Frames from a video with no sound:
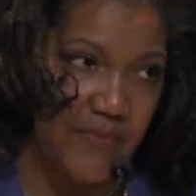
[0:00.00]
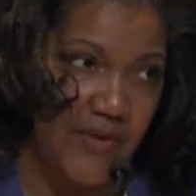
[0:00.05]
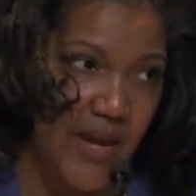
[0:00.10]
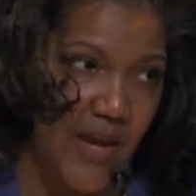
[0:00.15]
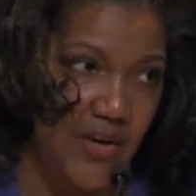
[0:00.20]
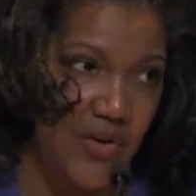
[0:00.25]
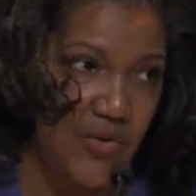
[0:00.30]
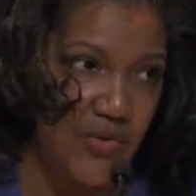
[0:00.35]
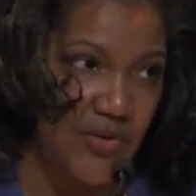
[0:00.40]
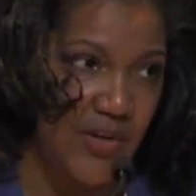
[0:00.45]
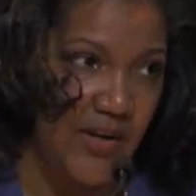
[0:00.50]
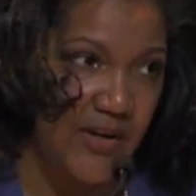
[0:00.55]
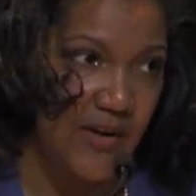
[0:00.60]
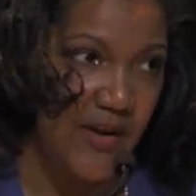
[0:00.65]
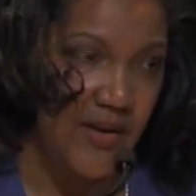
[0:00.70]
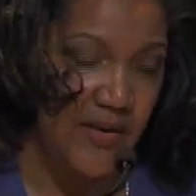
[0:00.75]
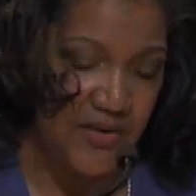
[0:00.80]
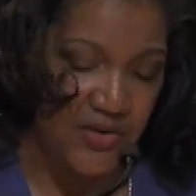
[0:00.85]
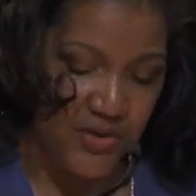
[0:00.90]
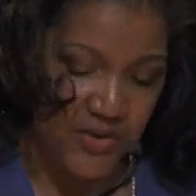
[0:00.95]
and new
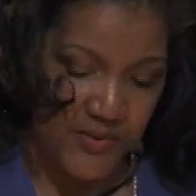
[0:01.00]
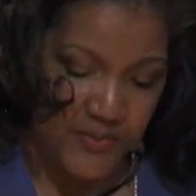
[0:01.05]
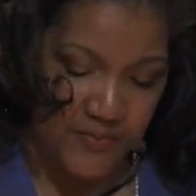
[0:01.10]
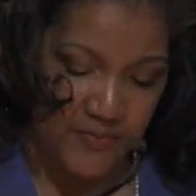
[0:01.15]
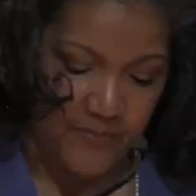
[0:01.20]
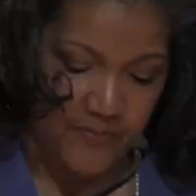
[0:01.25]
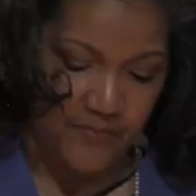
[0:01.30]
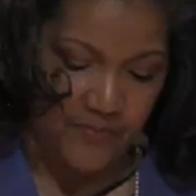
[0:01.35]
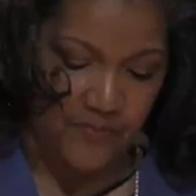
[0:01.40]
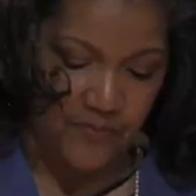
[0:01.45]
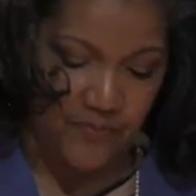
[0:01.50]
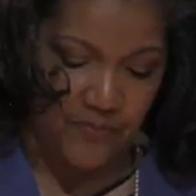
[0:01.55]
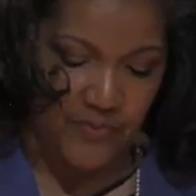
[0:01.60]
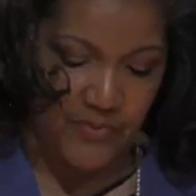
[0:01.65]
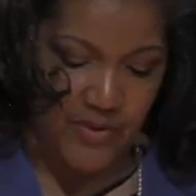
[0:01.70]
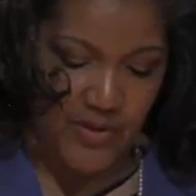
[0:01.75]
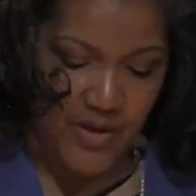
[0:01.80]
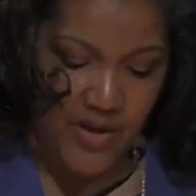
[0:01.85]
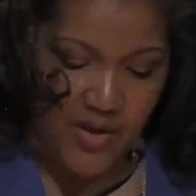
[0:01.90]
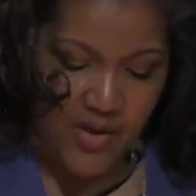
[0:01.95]
technology.
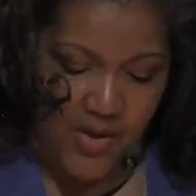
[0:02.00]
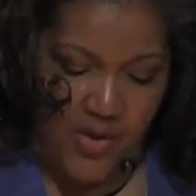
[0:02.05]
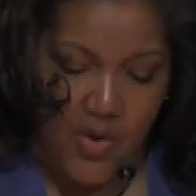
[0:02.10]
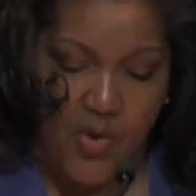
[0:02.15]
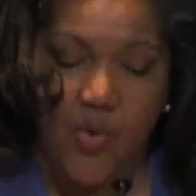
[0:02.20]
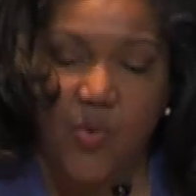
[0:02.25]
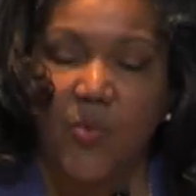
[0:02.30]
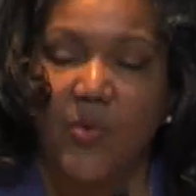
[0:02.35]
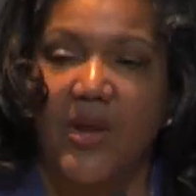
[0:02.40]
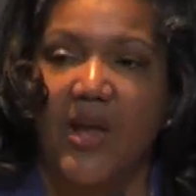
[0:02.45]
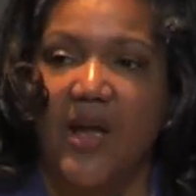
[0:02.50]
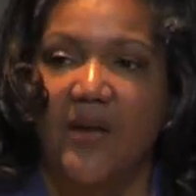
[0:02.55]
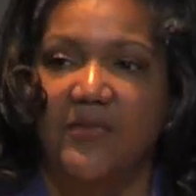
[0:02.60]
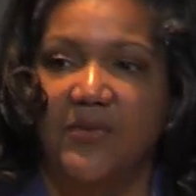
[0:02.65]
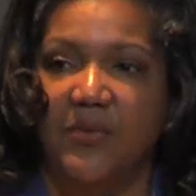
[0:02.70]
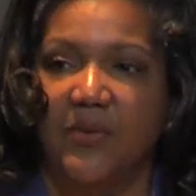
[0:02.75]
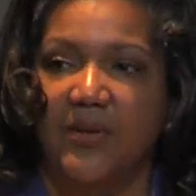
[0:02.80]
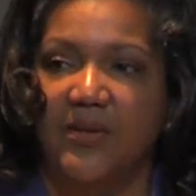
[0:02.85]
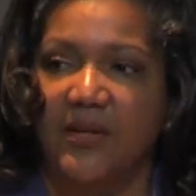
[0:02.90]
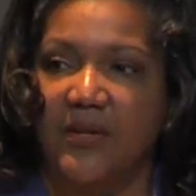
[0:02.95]
We have
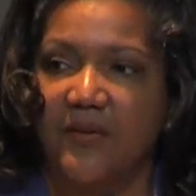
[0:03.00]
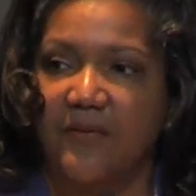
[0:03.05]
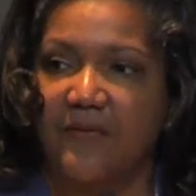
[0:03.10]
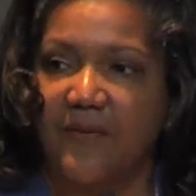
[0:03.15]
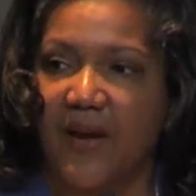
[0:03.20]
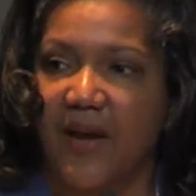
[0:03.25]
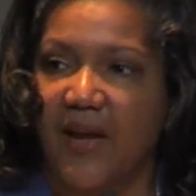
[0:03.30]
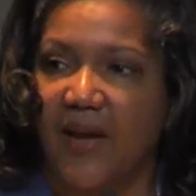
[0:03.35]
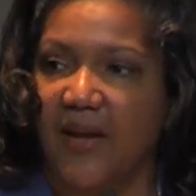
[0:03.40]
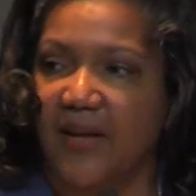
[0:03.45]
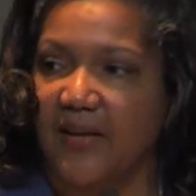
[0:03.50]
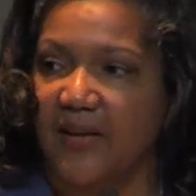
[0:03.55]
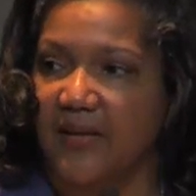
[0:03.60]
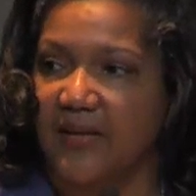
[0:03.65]
to identify